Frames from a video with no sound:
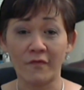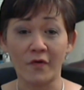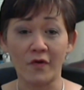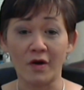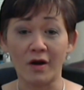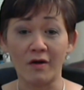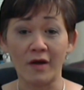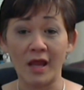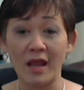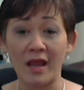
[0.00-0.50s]

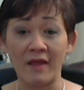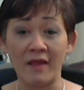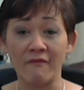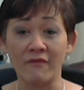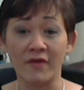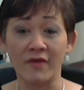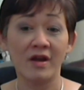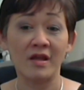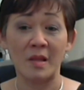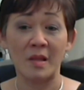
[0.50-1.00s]
for
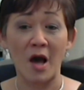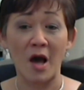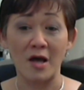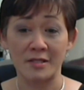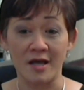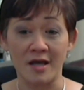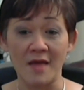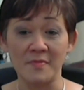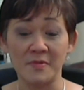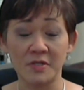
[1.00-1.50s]
a very
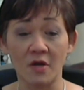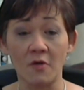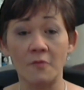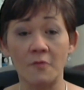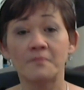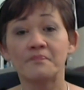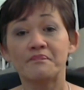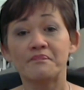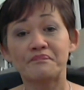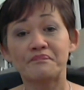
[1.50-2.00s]
long time. So